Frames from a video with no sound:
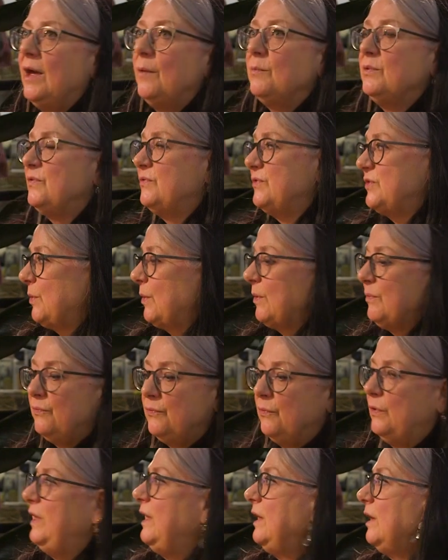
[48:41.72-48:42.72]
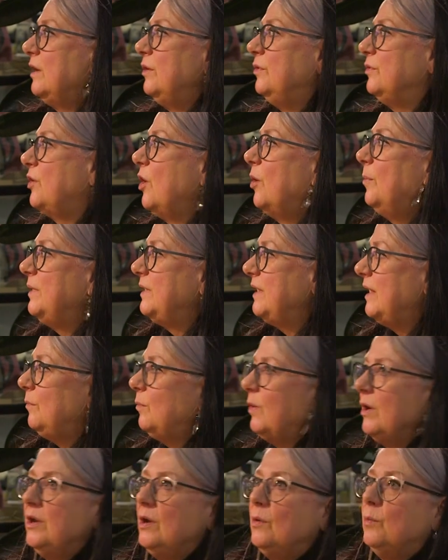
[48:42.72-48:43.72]
And I'd fully include comedy
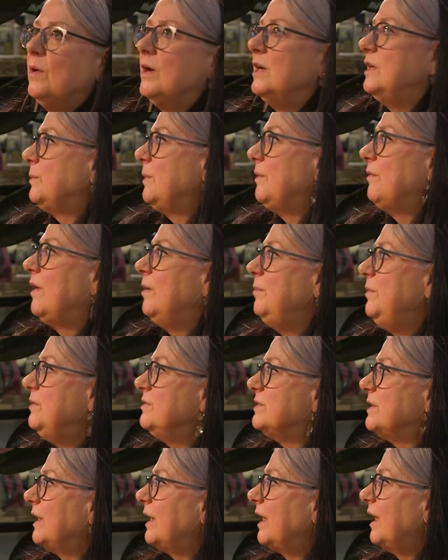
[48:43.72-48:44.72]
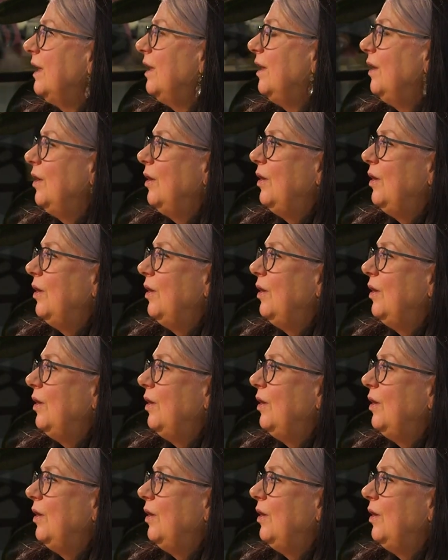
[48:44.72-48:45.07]
in why do we write music?